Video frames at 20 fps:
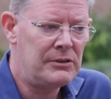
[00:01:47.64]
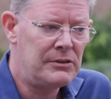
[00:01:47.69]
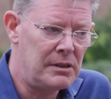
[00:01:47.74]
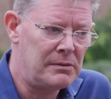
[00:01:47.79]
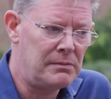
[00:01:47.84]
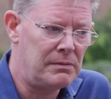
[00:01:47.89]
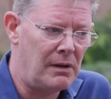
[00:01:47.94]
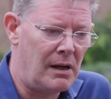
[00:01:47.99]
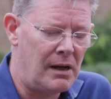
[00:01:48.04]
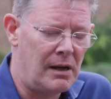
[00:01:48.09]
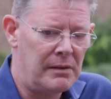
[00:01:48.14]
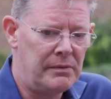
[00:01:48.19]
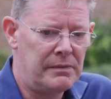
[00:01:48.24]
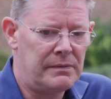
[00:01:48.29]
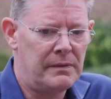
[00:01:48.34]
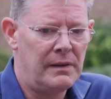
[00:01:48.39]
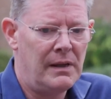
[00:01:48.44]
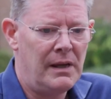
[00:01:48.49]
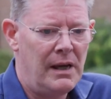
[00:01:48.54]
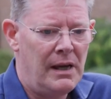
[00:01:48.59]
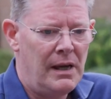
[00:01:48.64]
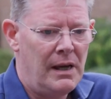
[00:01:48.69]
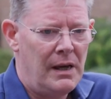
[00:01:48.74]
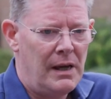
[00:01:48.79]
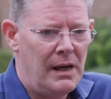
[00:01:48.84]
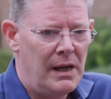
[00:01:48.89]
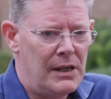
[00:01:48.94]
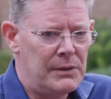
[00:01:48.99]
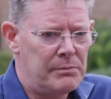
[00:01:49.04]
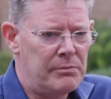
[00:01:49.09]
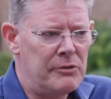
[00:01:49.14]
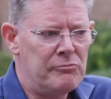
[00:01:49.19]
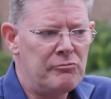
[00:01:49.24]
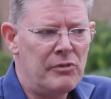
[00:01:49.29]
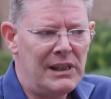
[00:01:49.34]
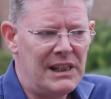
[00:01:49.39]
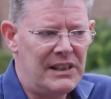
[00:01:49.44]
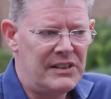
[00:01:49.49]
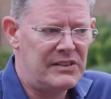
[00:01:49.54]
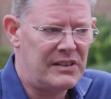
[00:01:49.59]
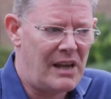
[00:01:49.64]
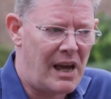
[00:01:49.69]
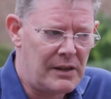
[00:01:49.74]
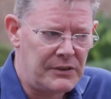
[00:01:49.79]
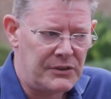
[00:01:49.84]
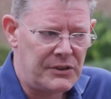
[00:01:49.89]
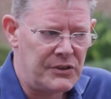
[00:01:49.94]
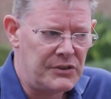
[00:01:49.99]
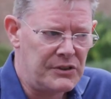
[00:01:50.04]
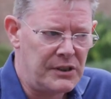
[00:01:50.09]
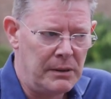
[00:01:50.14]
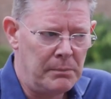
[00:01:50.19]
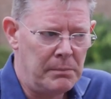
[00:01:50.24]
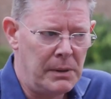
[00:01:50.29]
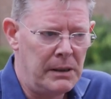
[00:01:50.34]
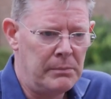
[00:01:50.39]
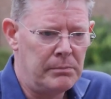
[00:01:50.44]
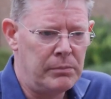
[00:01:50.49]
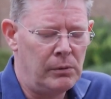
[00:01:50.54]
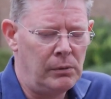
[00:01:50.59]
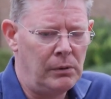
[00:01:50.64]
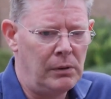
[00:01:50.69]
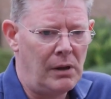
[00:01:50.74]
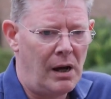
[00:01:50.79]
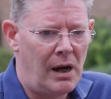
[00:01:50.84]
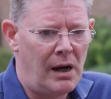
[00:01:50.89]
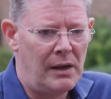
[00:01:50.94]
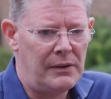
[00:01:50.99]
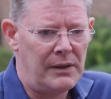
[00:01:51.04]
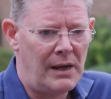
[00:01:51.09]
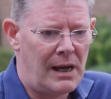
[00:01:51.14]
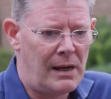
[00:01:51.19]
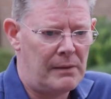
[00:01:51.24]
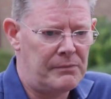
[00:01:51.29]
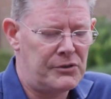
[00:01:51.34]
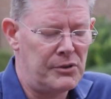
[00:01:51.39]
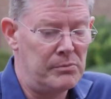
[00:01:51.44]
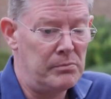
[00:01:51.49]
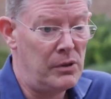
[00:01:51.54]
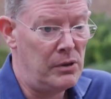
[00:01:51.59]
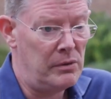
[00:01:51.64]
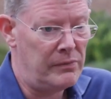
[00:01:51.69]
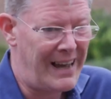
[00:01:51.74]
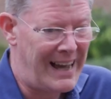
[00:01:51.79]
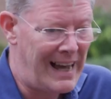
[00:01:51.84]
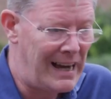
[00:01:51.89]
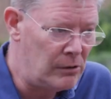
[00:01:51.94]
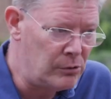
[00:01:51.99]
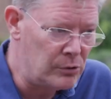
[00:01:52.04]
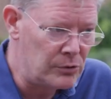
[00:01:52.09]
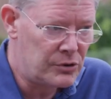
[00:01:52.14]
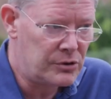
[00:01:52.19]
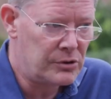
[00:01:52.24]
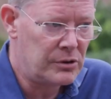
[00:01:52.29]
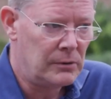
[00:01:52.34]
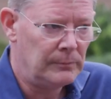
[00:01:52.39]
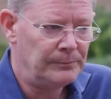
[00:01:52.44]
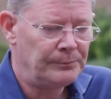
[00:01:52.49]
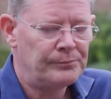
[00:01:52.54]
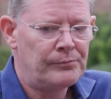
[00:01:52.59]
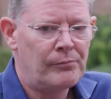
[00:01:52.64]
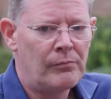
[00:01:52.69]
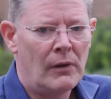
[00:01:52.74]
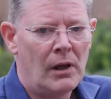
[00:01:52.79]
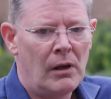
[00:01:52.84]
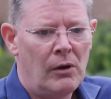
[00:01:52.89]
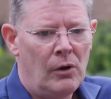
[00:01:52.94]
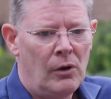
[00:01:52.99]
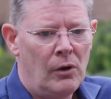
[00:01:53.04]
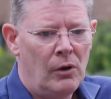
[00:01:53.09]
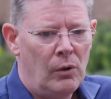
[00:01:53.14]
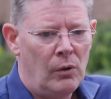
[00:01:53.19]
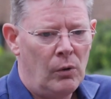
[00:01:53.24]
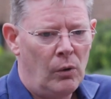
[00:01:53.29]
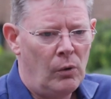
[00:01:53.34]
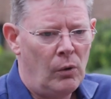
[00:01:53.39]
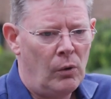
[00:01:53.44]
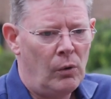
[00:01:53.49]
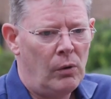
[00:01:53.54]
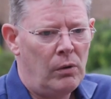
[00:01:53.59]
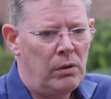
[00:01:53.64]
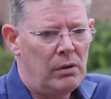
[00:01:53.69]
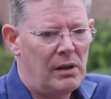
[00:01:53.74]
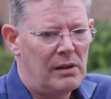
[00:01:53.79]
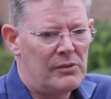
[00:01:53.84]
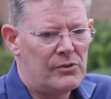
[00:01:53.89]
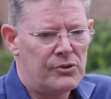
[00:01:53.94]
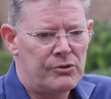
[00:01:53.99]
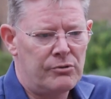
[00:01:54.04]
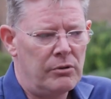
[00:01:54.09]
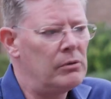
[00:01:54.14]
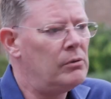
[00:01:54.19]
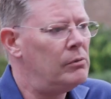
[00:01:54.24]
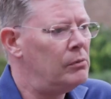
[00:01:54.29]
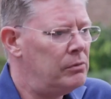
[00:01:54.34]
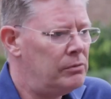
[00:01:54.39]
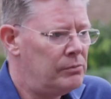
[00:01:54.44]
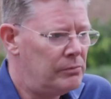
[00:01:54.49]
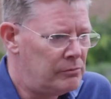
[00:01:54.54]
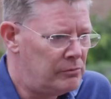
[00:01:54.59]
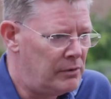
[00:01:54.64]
end of life, it's been really sad to see people either have to move out or struggle